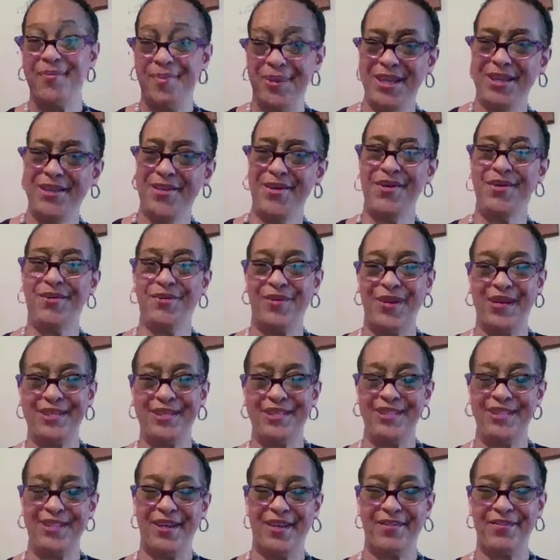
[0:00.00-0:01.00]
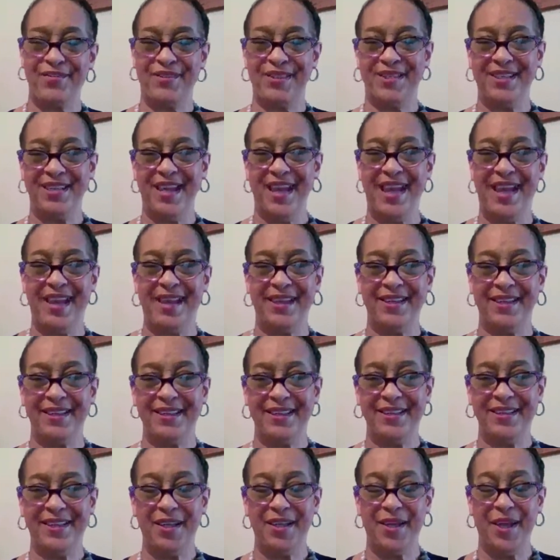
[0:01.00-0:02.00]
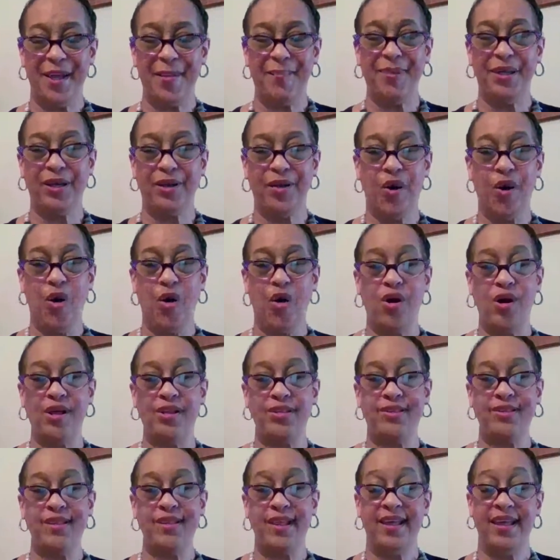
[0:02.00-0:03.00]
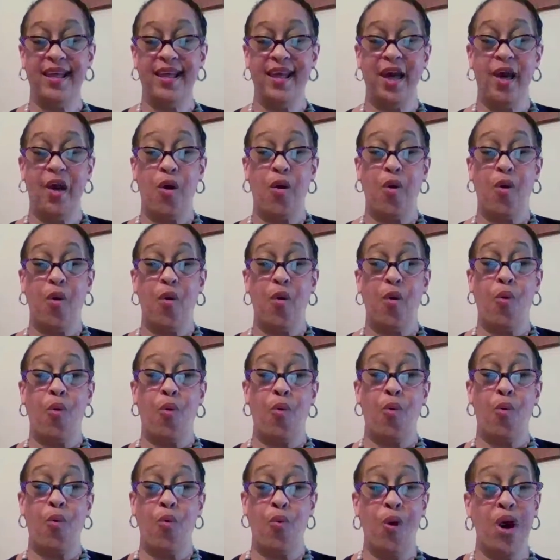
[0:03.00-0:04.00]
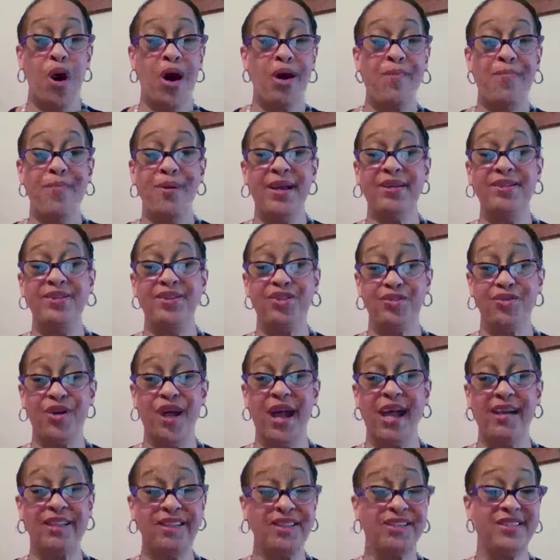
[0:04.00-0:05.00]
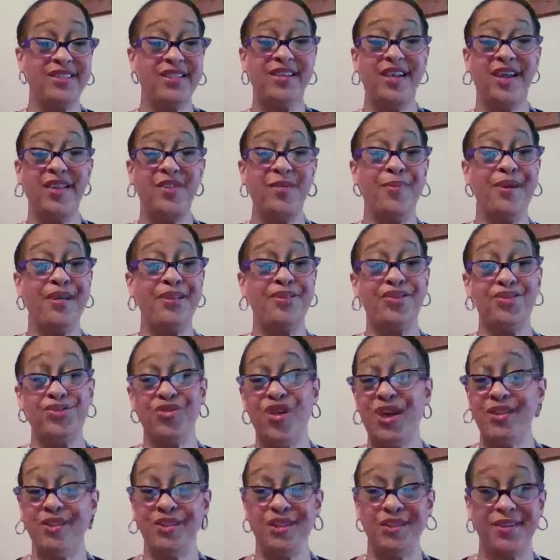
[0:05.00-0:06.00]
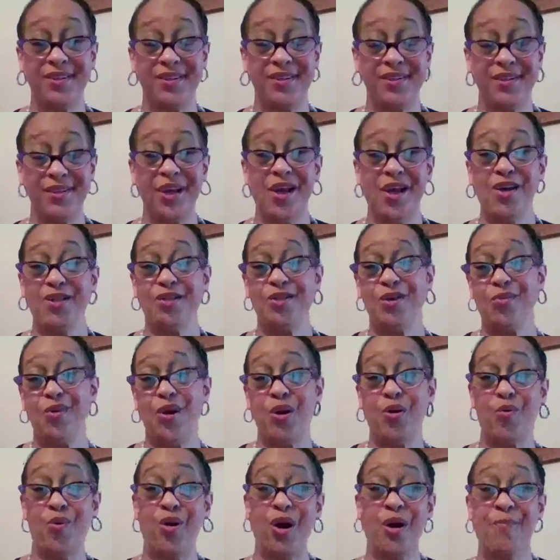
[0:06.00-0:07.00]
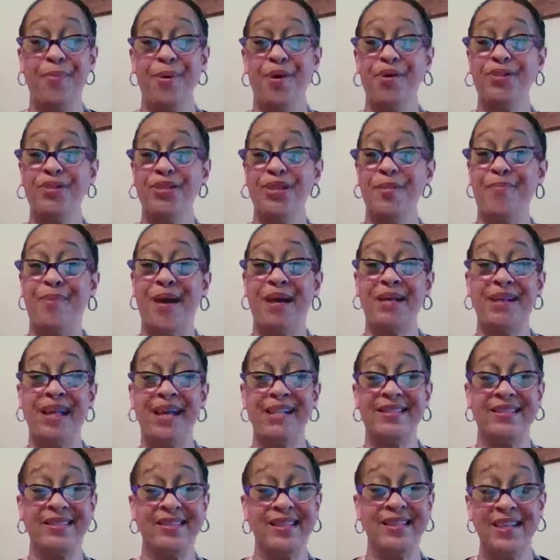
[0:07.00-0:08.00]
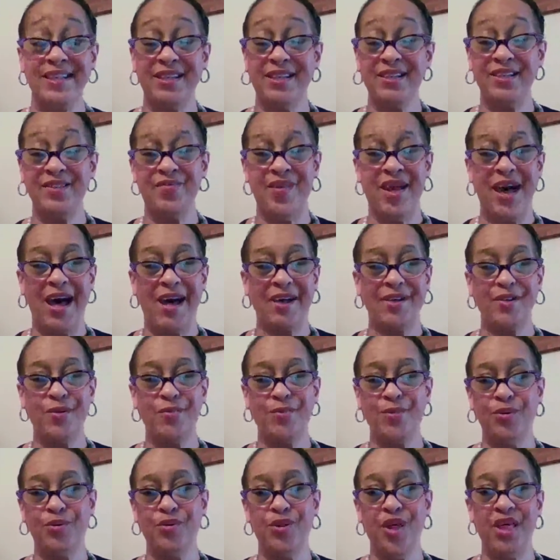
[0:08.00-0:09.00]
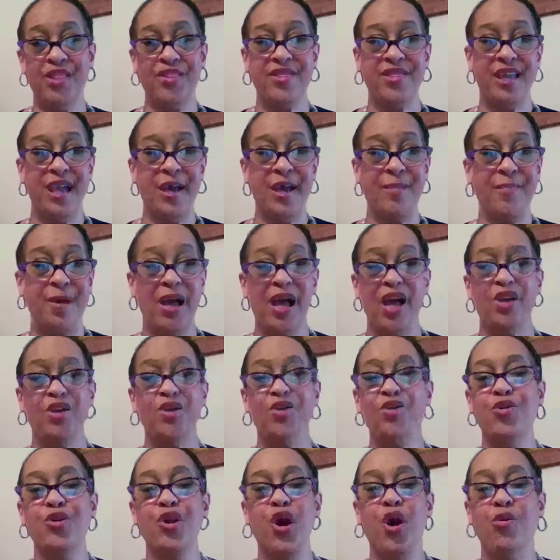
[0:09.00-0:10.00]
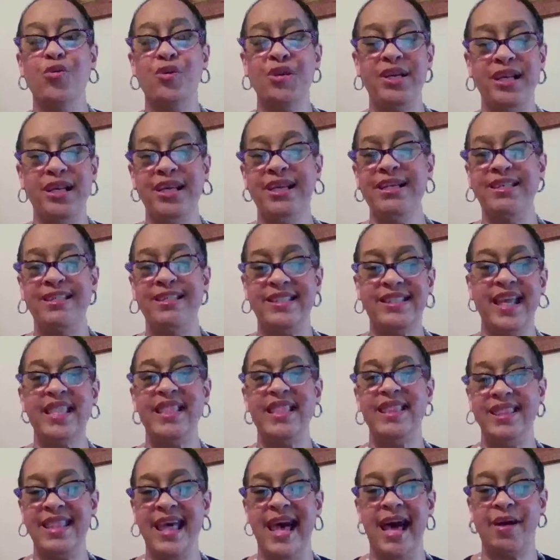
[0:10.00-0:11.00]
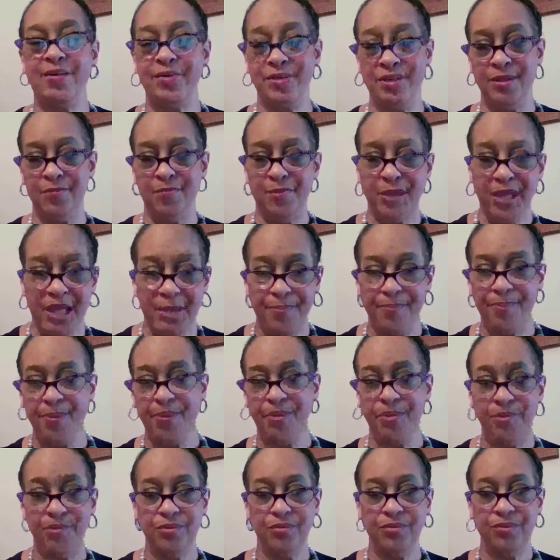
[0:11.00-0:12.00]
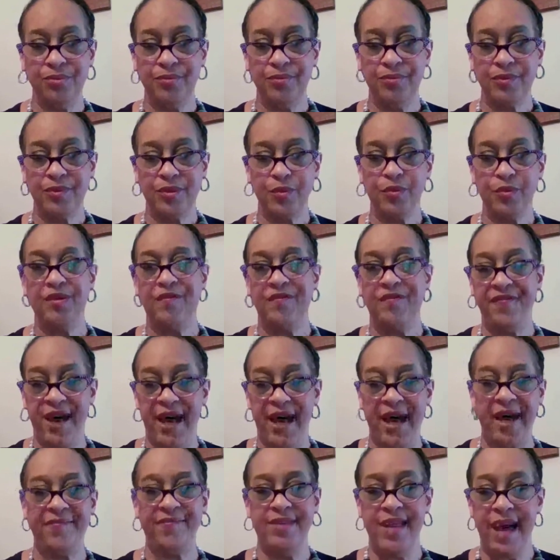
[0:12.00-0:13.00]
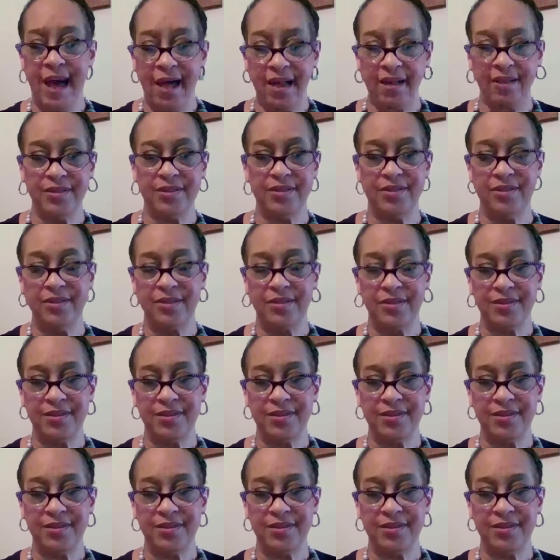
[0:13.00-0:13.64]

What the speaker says: Be your great self today, because one man's trash is another man's treasure. So where one person might not see it as valuable, them you don't need 10,000 people with $5